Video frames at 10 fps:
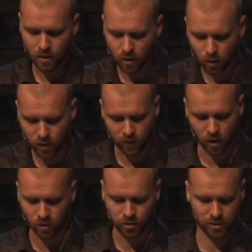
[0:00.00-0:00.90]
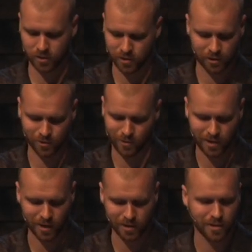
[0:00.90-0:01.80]
Lord of hosts is with
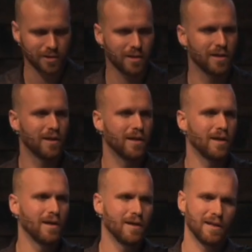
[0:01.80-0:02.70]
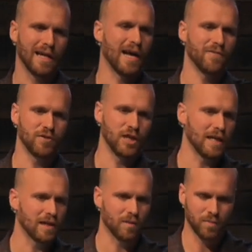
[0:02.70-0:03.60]
us. The God of
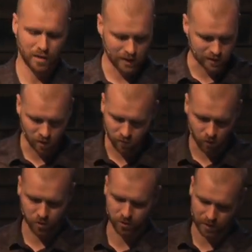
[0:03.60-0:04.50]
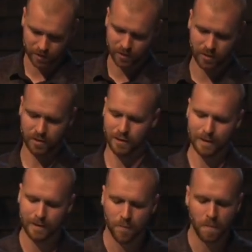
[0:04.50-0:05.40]
Jacob is our fortress.
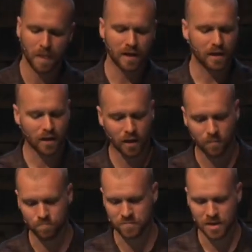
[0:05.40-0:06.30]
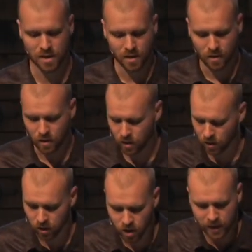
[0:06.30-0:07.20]
Come.
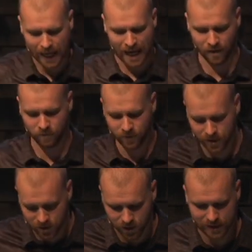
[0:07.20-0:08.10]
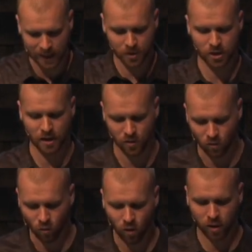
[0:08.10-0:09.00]
Look at, fix your attention on the
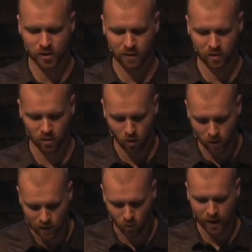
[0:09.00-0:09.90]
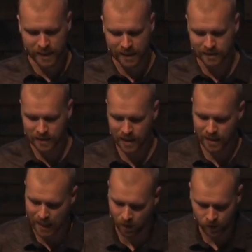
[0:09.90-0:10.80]
works of the Lord and what he has done,
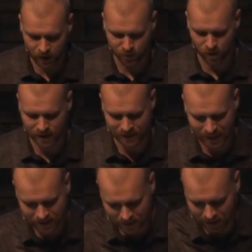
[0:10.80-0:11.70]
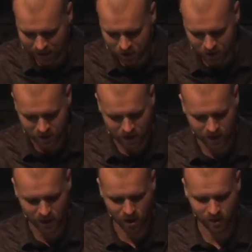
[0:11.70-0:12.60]
how he has brought desolations on
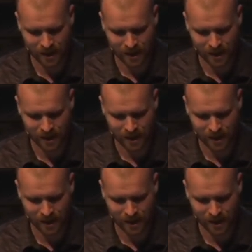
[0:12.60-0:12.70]
the earth.